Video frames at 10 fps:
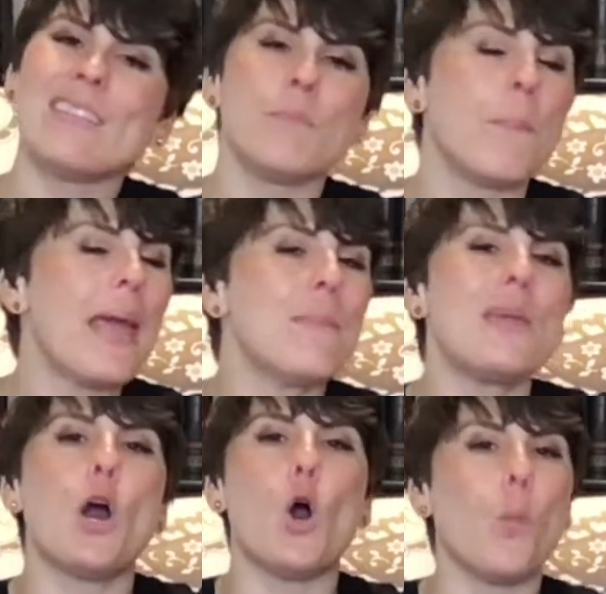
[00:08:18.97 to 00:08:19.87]
baby
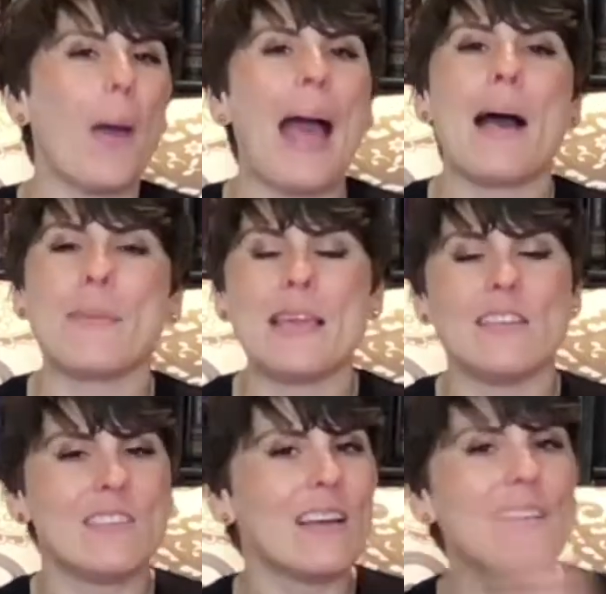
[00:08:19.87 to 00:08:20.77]
Hope,
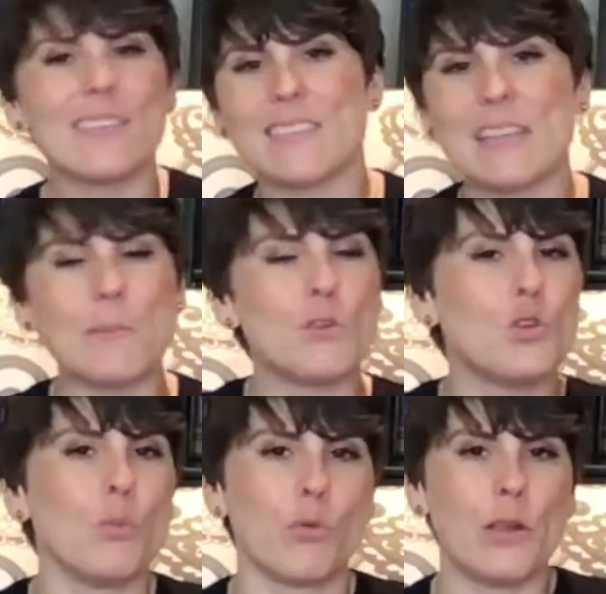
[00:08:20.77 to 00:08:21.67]
Abbi, does seem
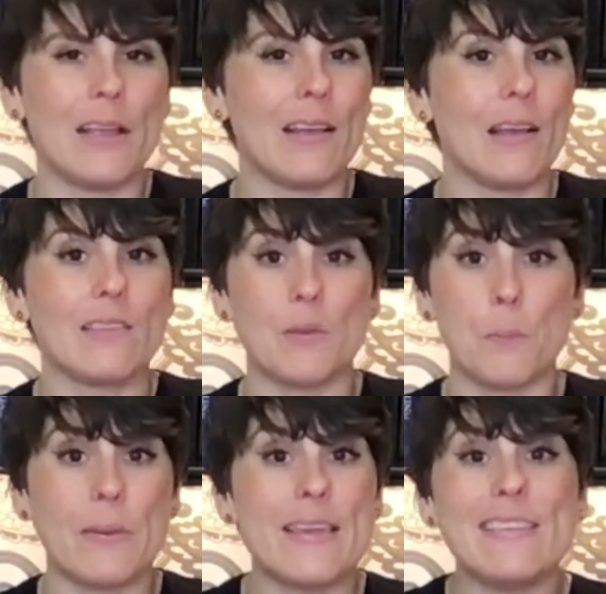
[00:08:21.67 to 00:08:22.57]
to bring some
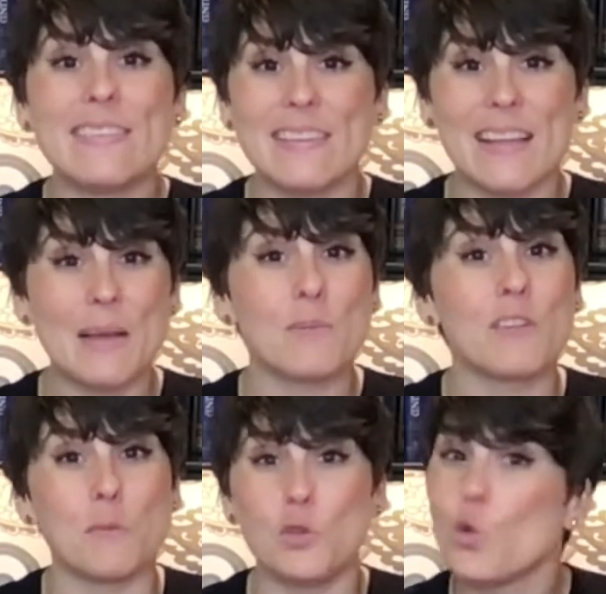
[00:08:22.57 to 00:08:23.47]
peace to them,
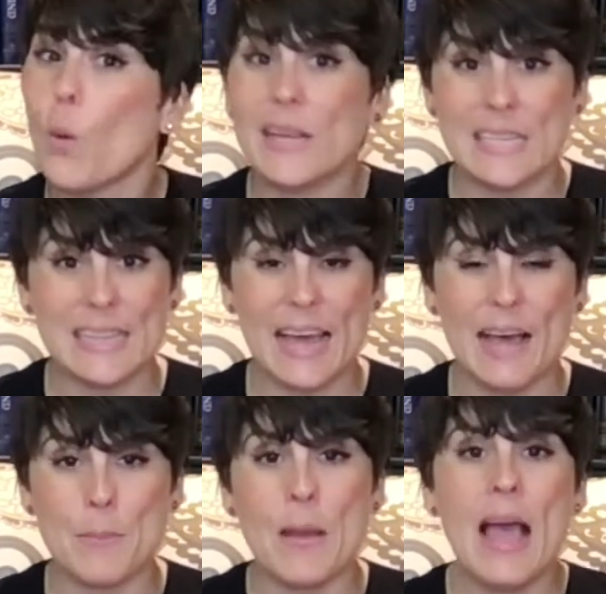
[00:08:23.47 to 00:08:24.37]
some joy to
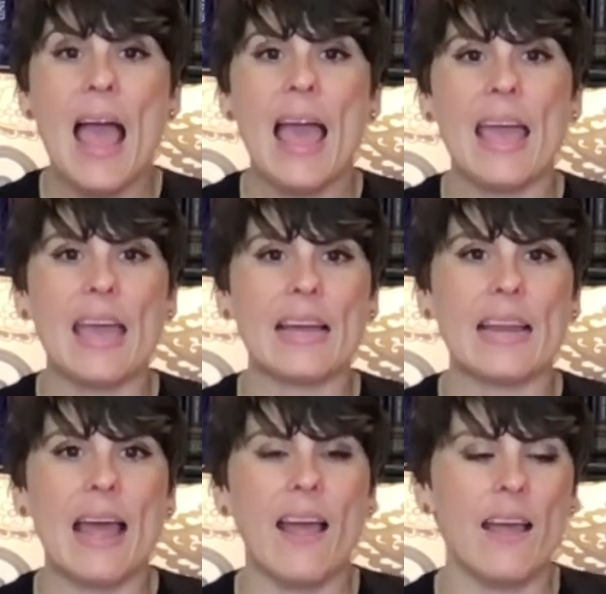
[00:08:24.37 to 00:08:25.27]
them,
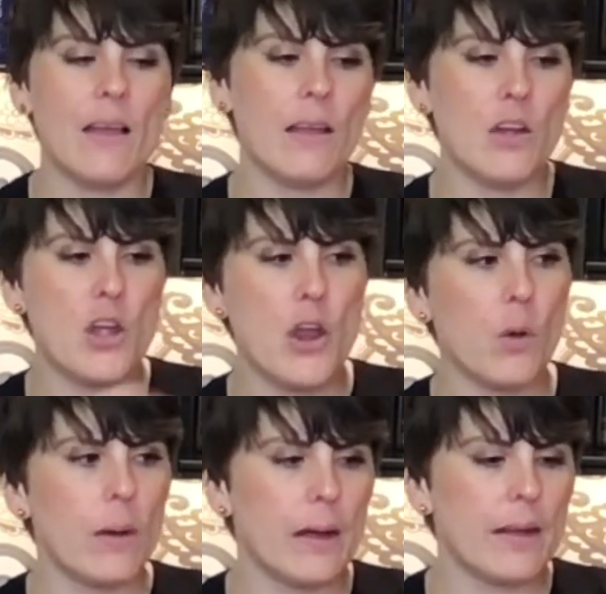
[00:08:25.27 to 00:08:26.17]
and
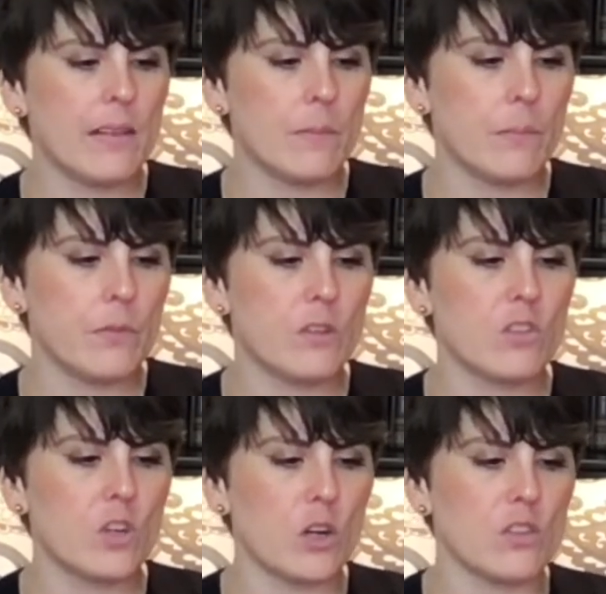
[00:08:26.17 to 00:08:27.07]
Noah
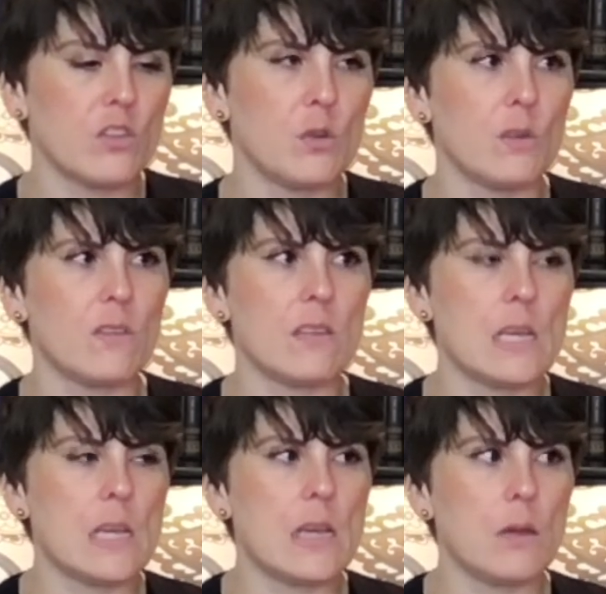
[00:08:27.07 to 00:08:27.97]
starts to
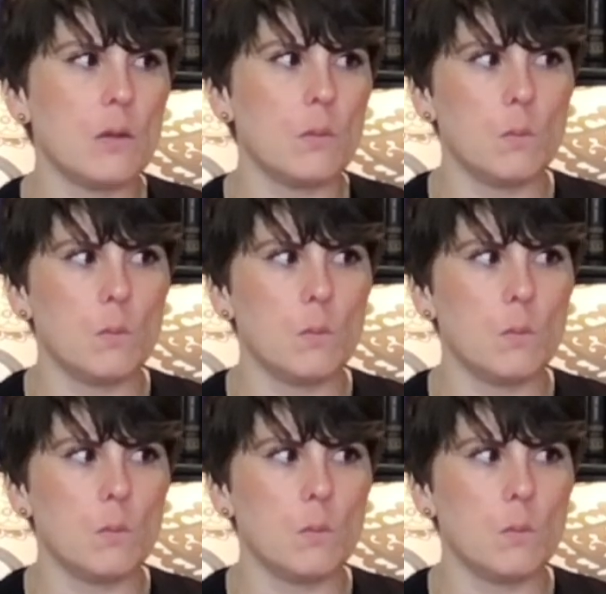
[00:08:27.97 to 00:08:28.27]
see